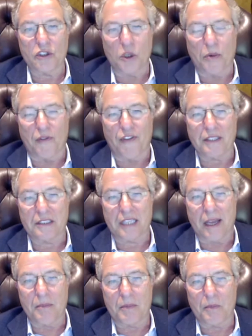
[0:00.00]
prevents
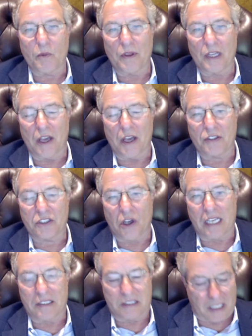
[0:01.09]
them, when the other
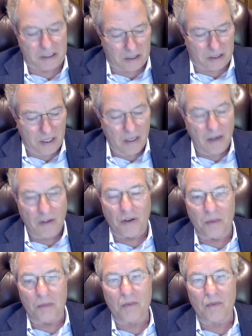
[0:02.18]
side says it,
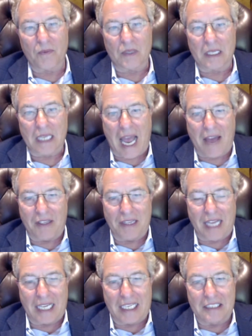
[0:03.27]
from having
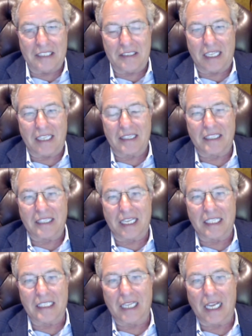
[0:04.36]
that instinct that they
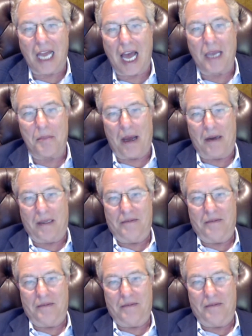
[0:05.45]
need to lie about it.